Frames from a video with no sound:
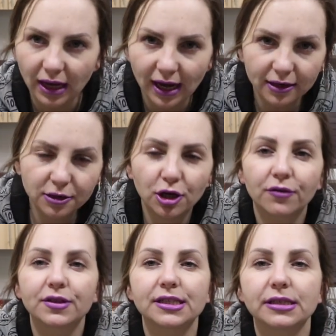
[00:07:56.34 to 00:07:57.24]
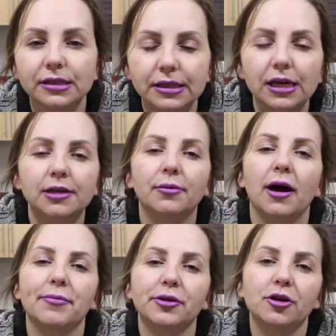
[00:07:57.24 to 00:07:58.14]
I don't know if this is an
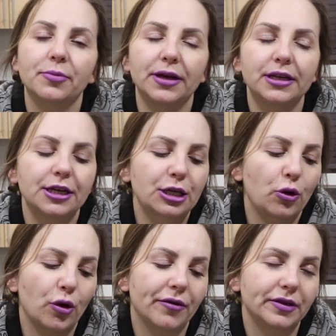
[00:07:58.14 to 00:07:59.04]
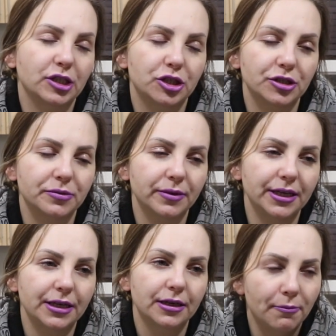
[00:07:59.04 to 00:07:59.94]
unpopular opinion or if it's just
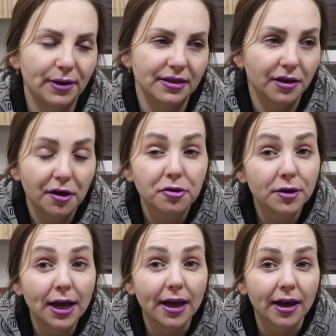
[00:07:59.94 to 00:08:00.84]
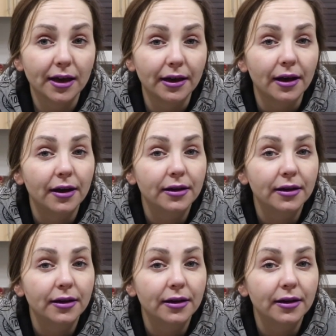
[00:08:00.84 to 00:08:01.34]
me, but the other day